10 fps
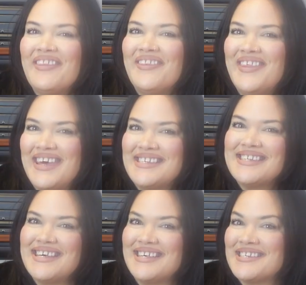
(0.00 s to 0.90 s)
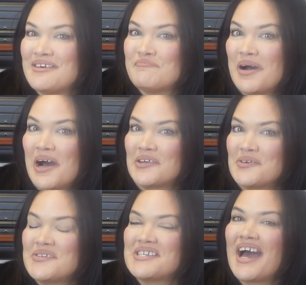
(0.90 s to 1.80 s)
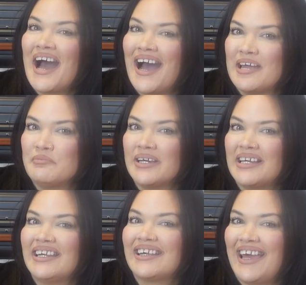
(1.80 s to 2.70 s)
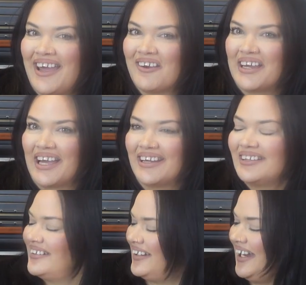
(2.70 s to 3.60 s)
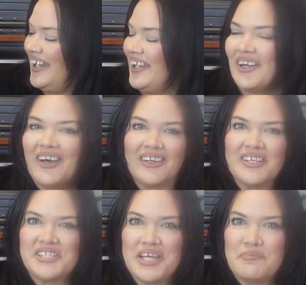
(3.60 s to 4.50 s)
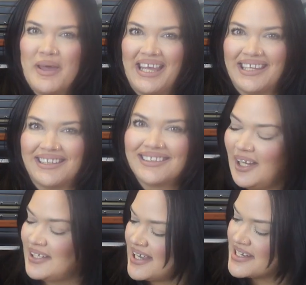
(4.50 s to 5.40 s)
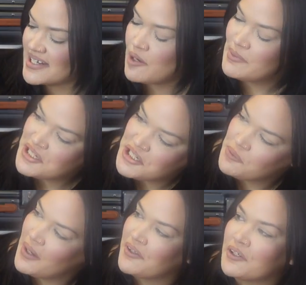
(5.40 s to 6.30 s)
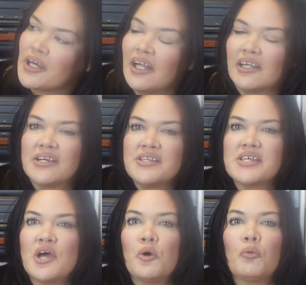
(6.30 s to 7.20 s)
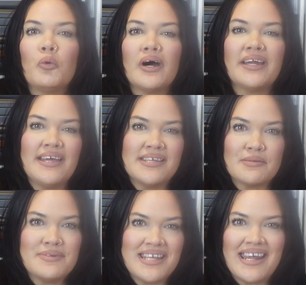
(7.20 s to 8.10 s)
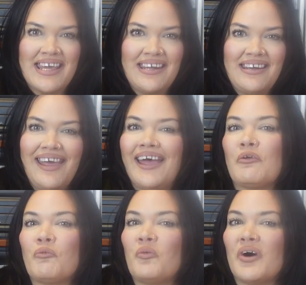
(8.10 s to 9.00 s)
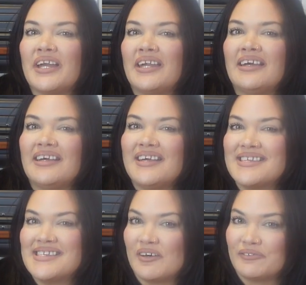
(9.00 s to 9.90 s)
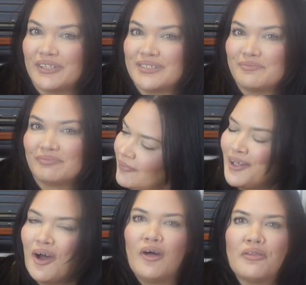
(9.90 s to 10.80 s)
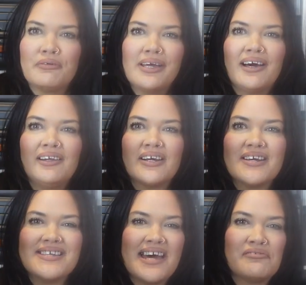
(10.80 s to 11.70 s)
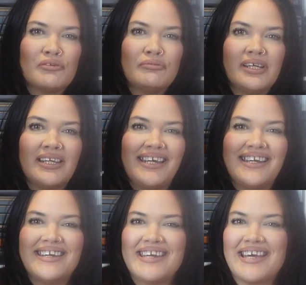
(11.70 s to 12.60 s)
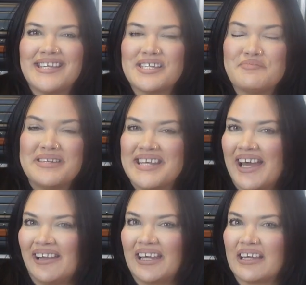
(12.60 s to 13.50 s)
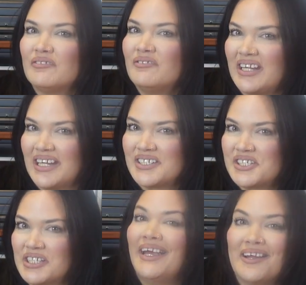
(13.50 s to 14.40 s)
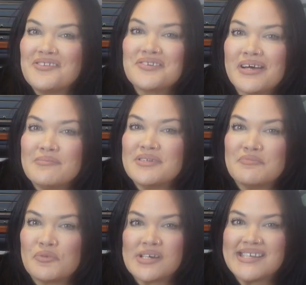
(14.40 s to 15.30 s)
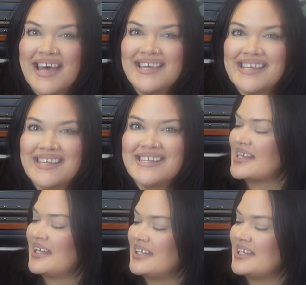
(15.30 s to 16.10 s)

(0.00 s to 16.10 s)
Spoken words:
This is the Monos hybrid carry-on in the color champagne. It does come in two other colors. One is obsidian and one is silver. And all three colors have a really nice metallic finish. It also comes in more sizes, an